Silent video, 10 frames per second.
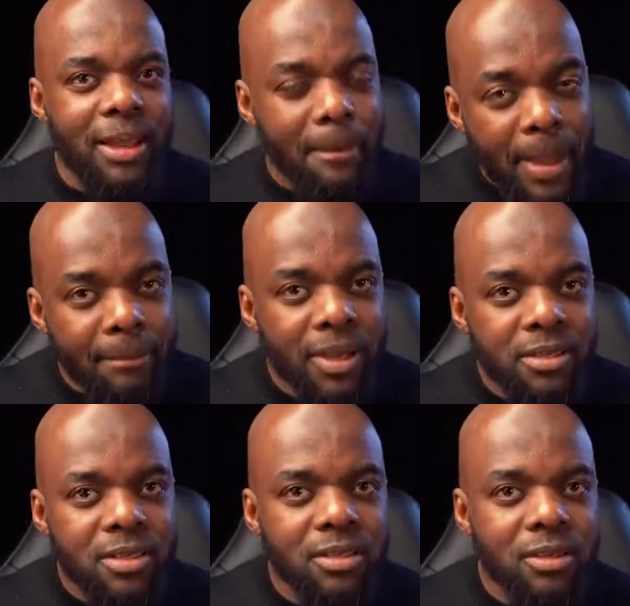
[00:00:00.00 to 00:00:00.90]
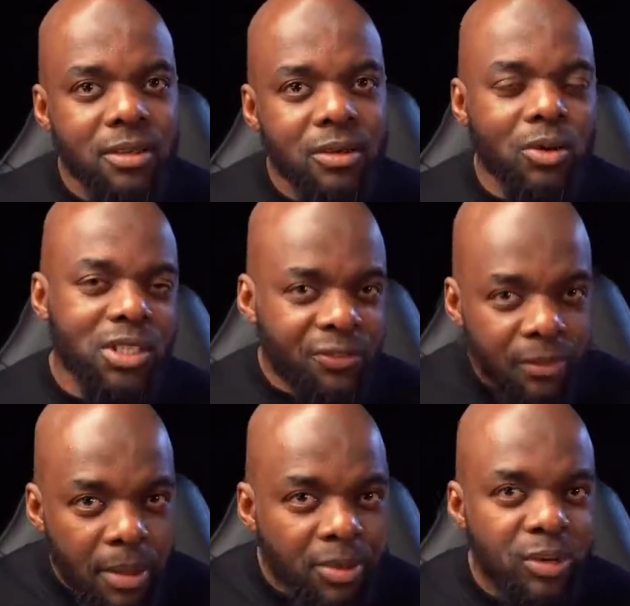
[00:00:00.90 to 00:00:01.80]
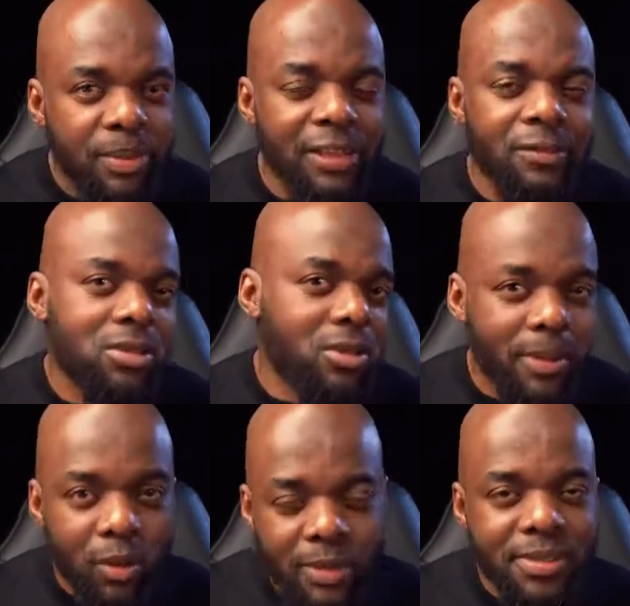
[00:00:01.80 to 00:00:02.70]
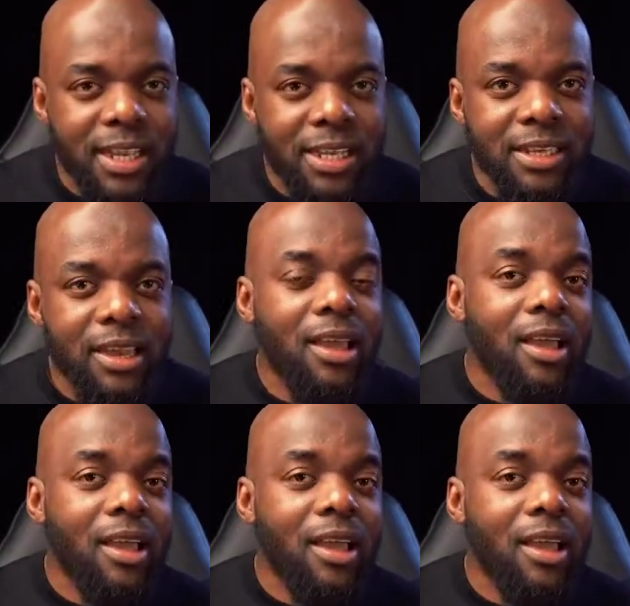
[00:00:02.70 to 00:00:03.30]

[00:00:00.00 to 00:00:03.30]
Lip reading: members or different membership levels on my website.